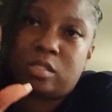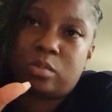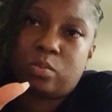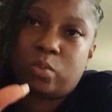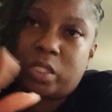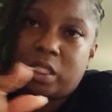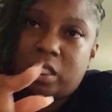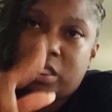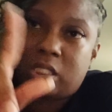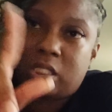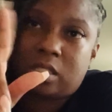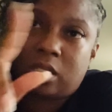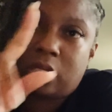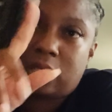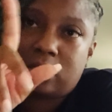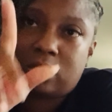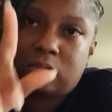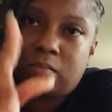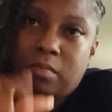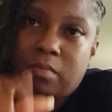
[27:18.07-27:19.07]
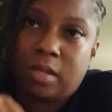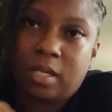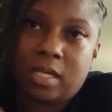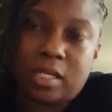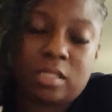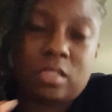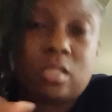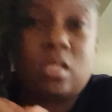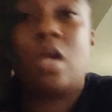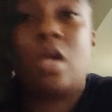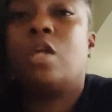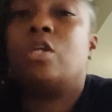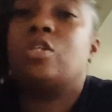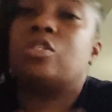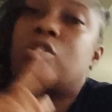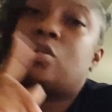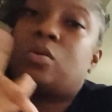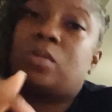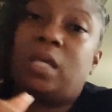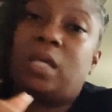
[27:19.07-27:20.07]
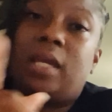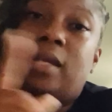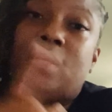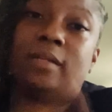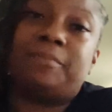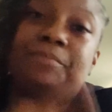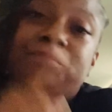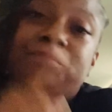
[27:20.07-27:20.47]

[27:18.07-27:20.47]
26 minutes. So yeah,